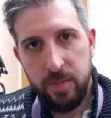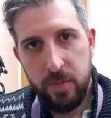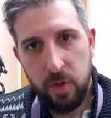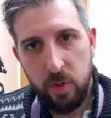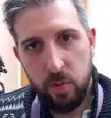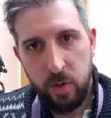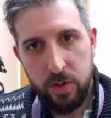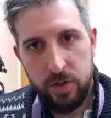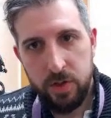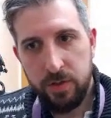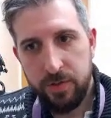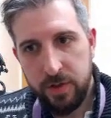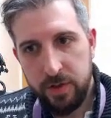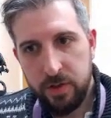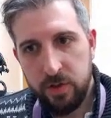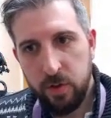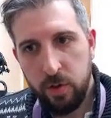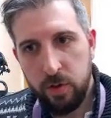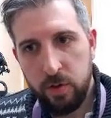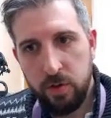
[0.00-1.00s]
once you've
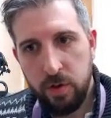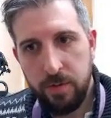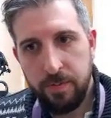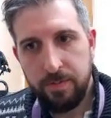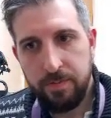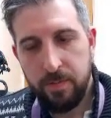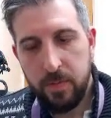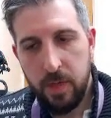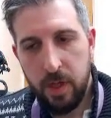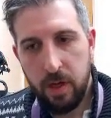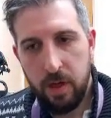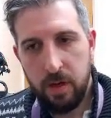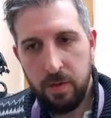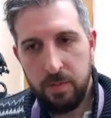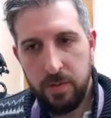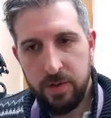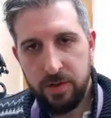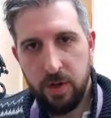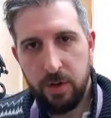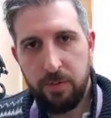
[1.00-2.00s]
installed
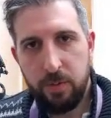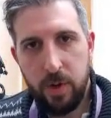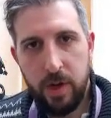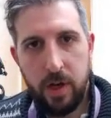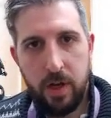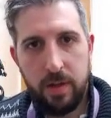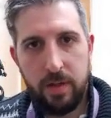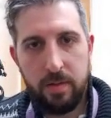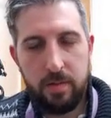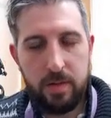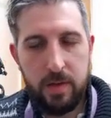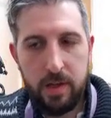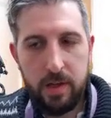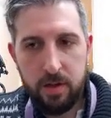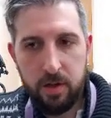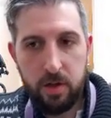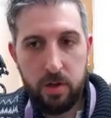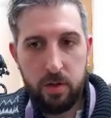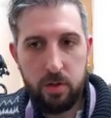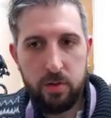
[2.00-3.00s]
the software, that
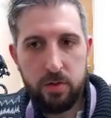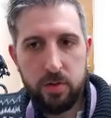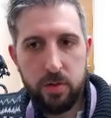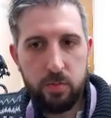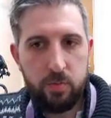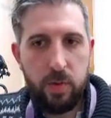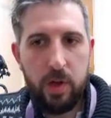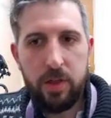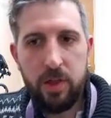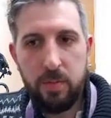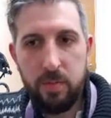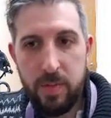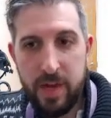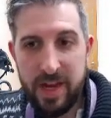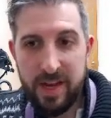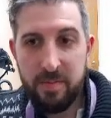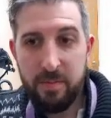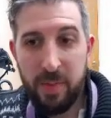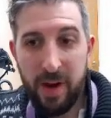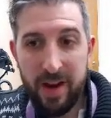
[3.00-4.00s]
you can also run them
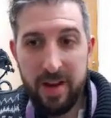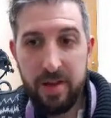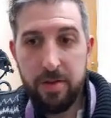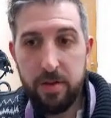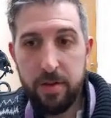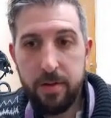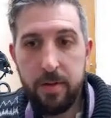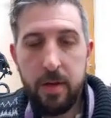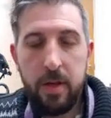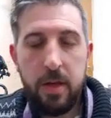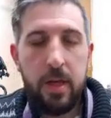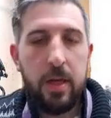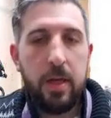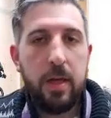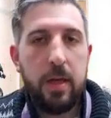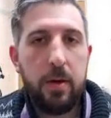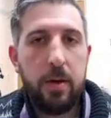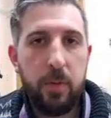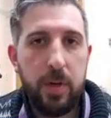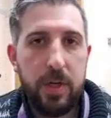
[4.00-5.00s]
in Python,
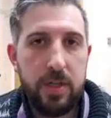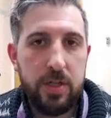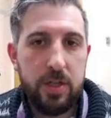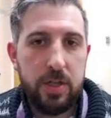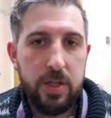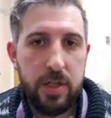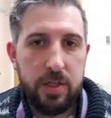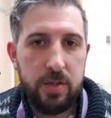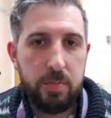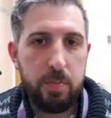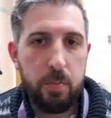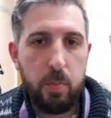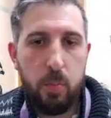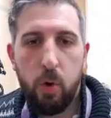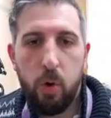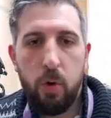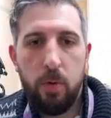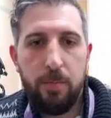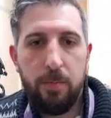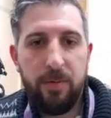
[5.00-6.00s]
which is
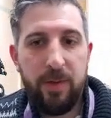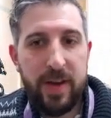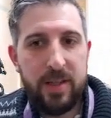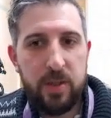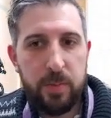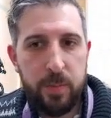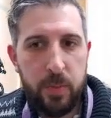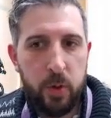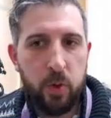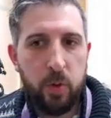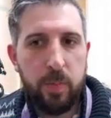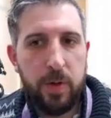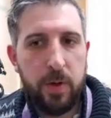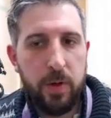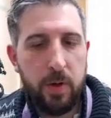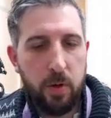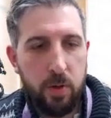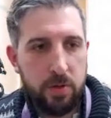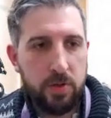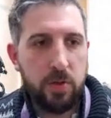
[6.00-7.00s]
more flexible but
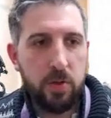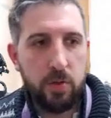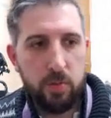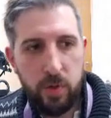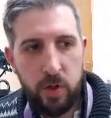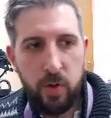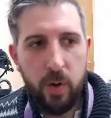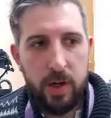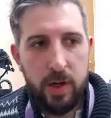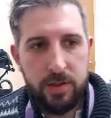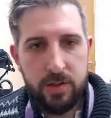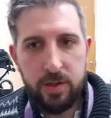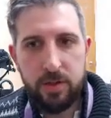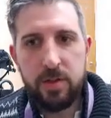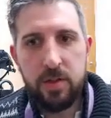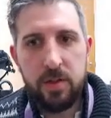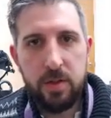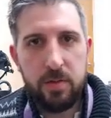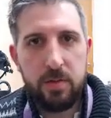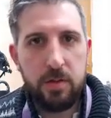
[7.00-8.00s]
also requires you
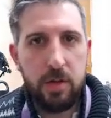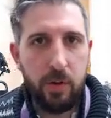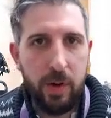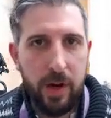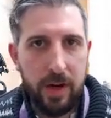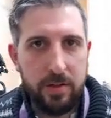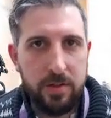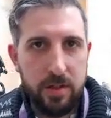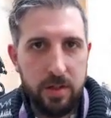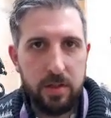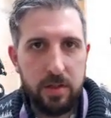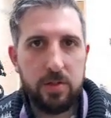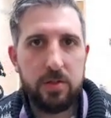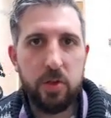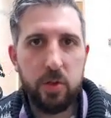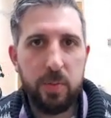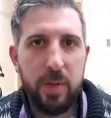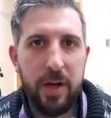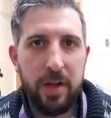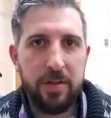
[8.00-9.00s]
to know how to
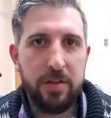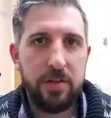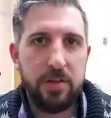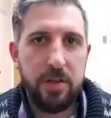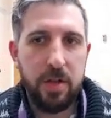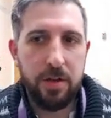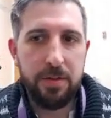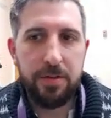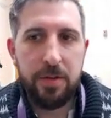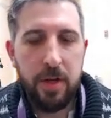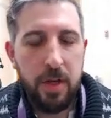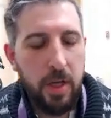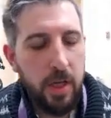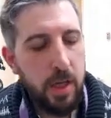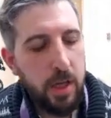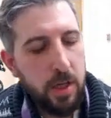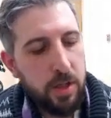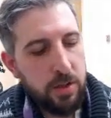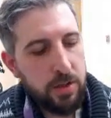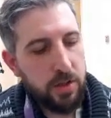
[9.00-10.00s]
do Python stuff.
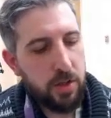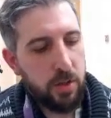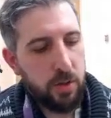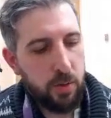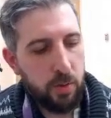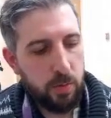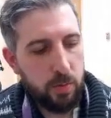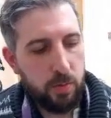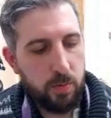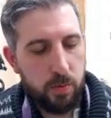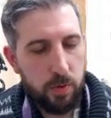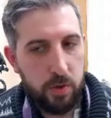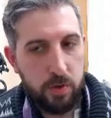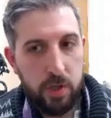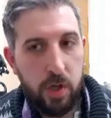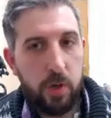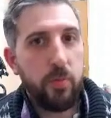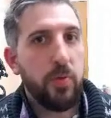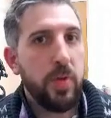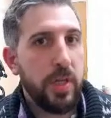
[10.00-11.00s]
So you
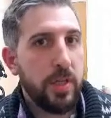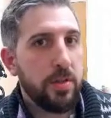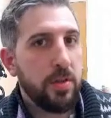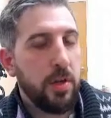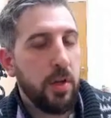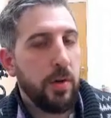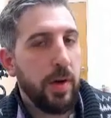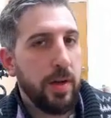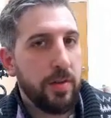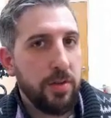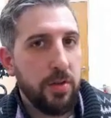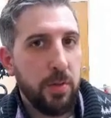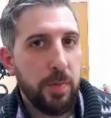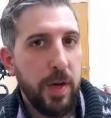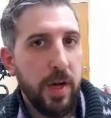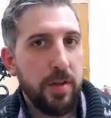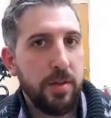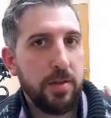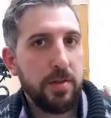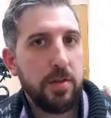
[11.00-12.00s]
don't need to know how to do
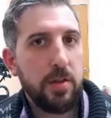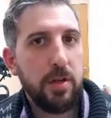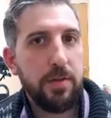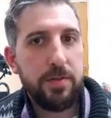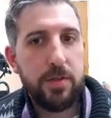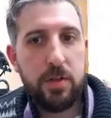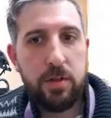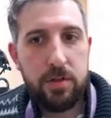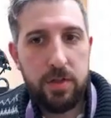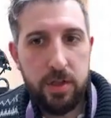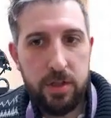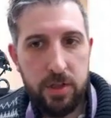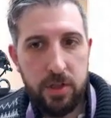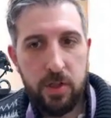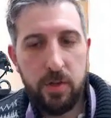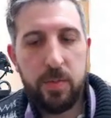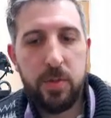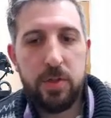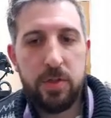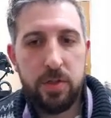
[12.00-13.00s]
Python stuff to use
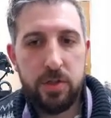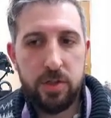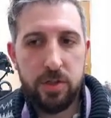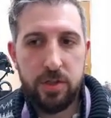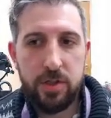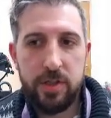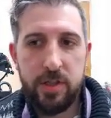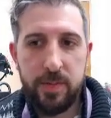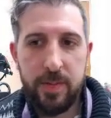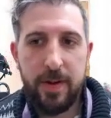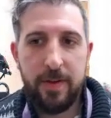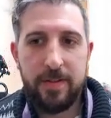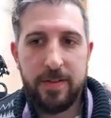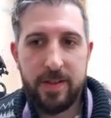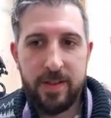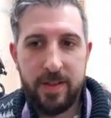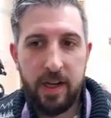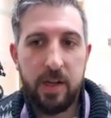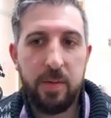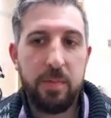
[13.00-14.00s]
eeg-notebooks. You just need to be able to
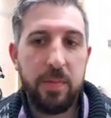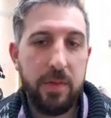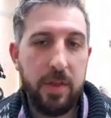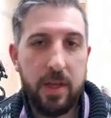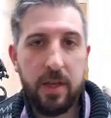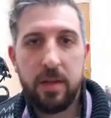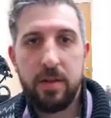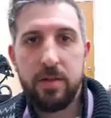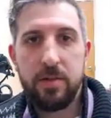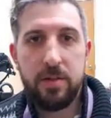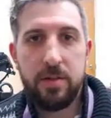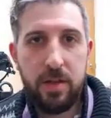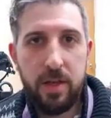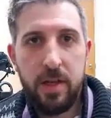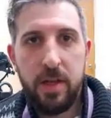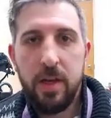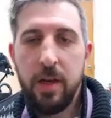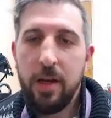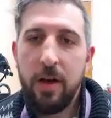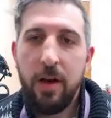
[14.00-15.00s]
type things
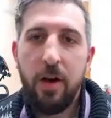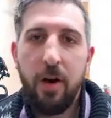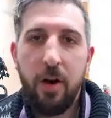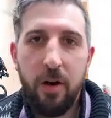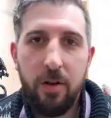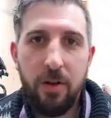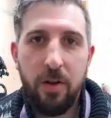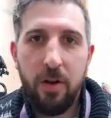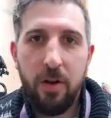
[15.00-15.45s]
on